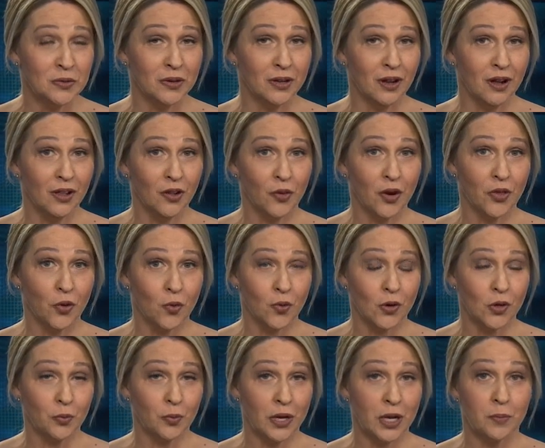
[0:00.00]
Well, all around the
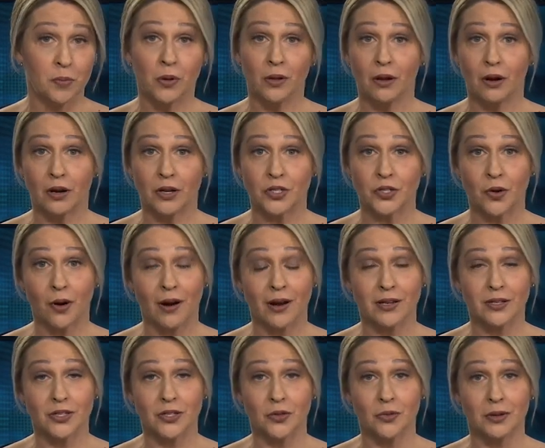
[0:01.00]
world, people are
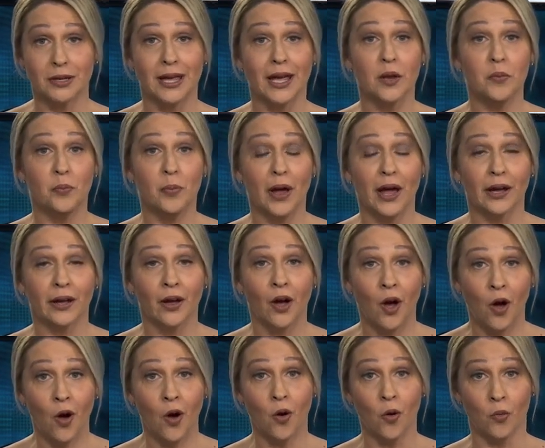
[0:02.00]
trying to get back
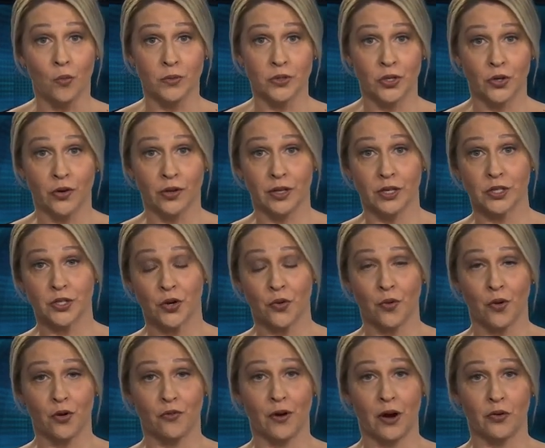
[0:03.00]
home during this
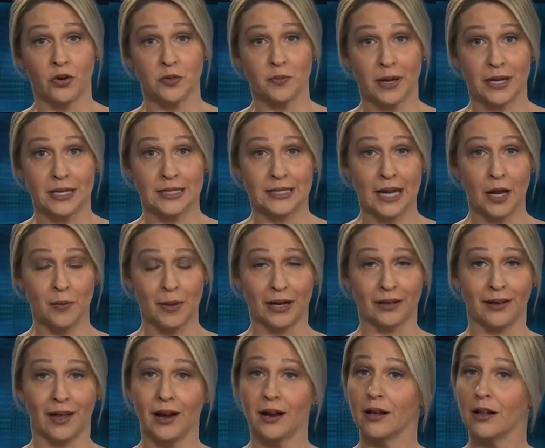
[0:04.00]
coronavirus
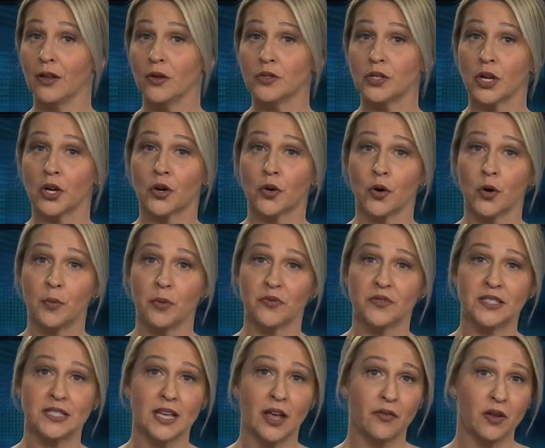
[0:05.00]
pandemic. That includes a group
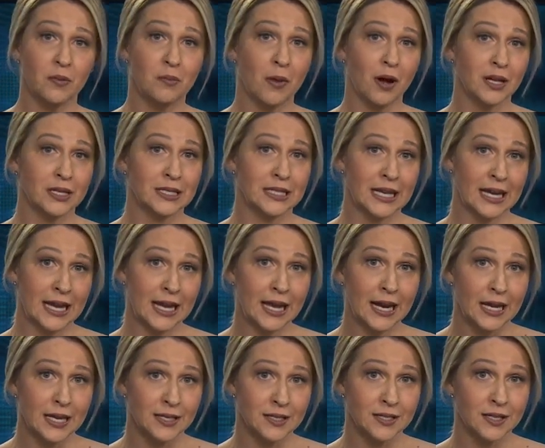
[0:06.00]
of seven
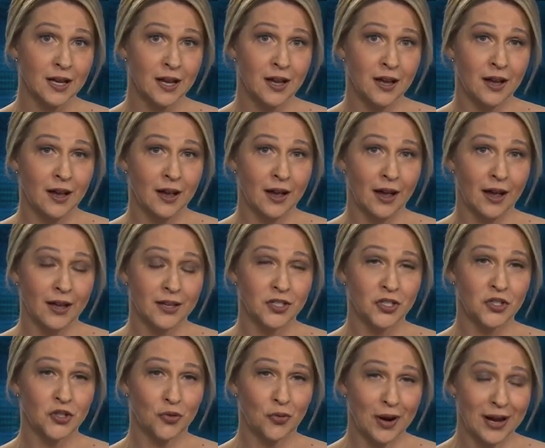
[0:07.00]
Montanans
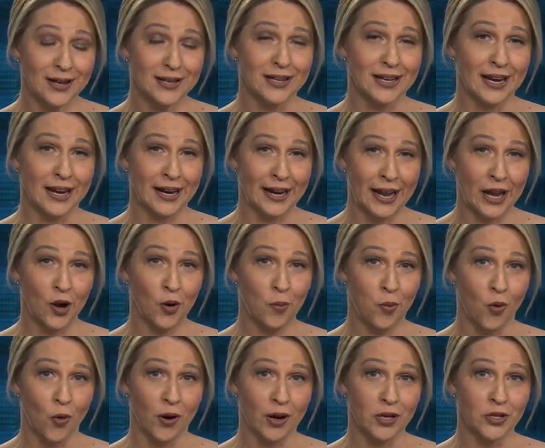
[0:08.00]
stranded at an
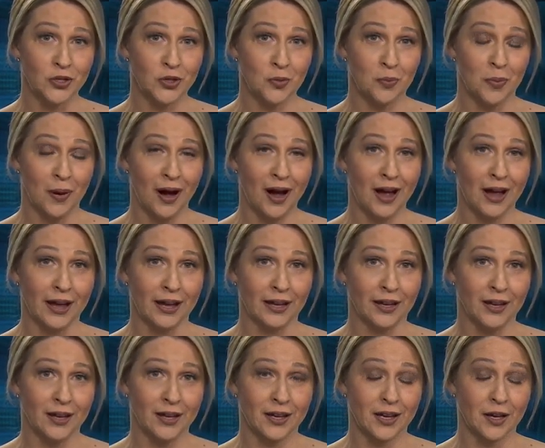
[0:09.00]
airport in
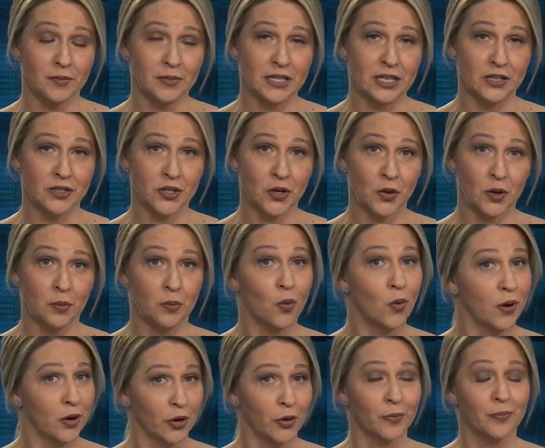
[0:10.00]
Dubai. MTN's Cody
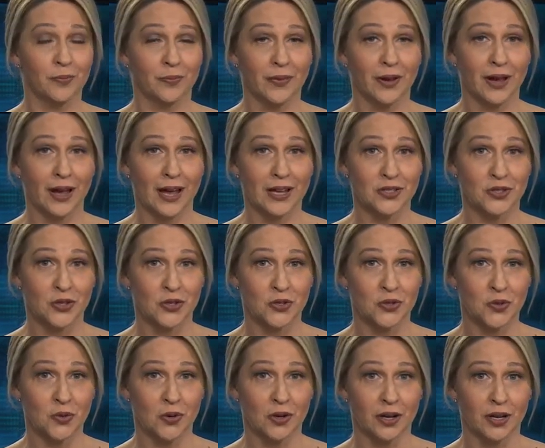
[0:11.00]
Boyer has the
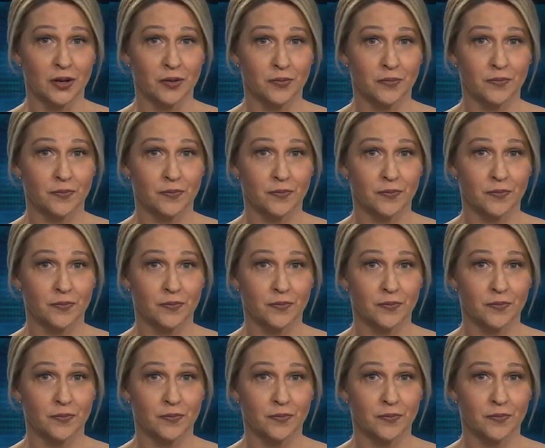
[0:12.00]
story.